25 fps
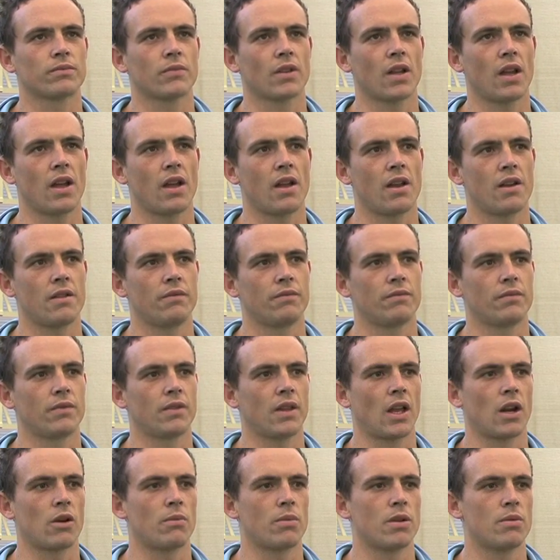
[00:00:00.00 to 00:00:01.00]
and
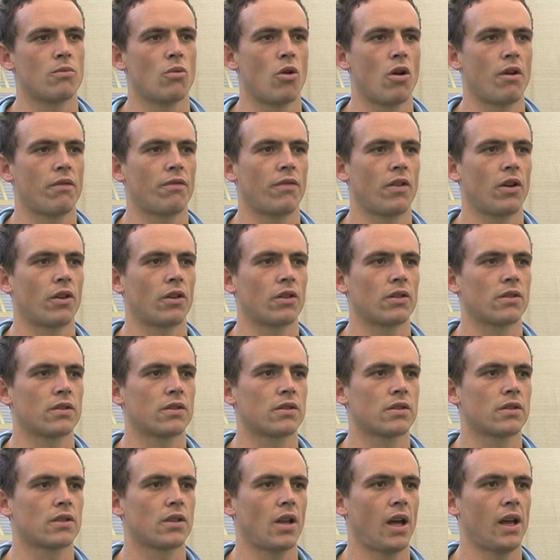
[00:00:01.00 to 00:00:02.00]
that'll be my
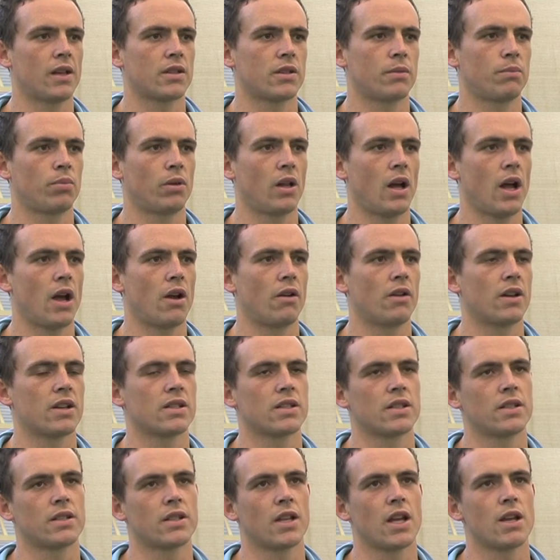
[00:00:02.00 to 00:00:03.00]
focus as a player and
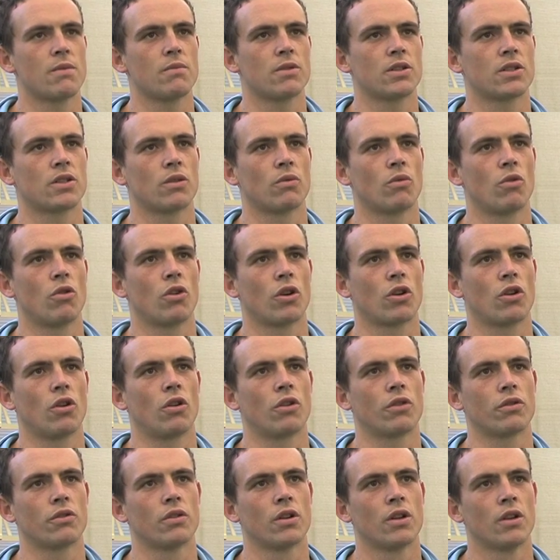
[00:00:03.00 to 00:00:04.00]
as a team, is to work
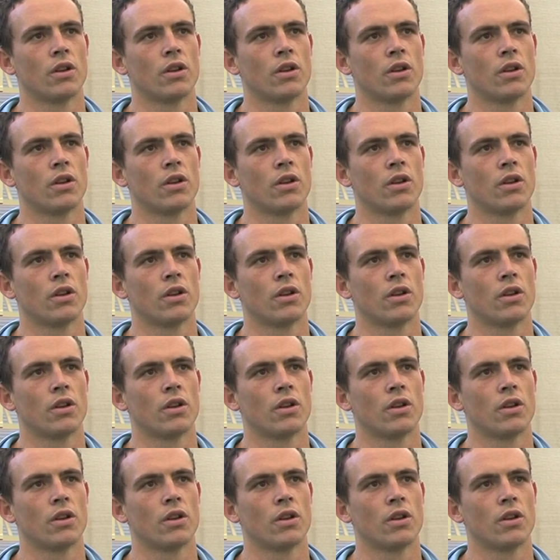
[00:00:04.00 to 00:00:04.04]
on